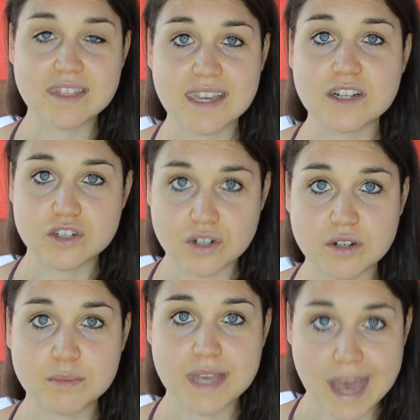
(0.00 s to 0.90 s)
things
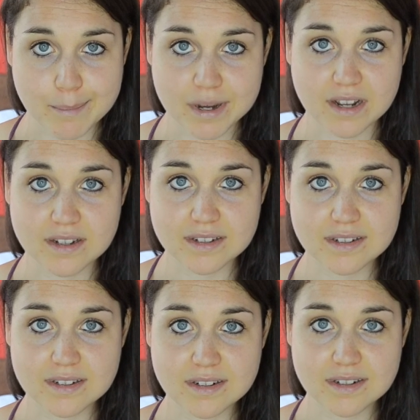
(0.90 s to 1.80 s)
shouldn't be happening,
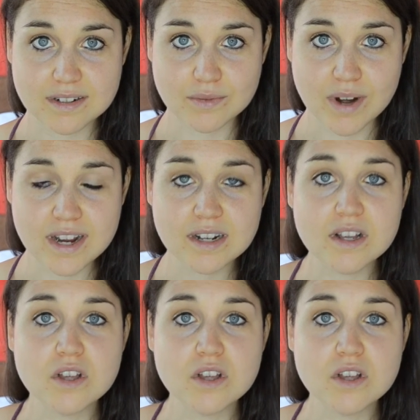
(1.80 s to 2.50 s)
right?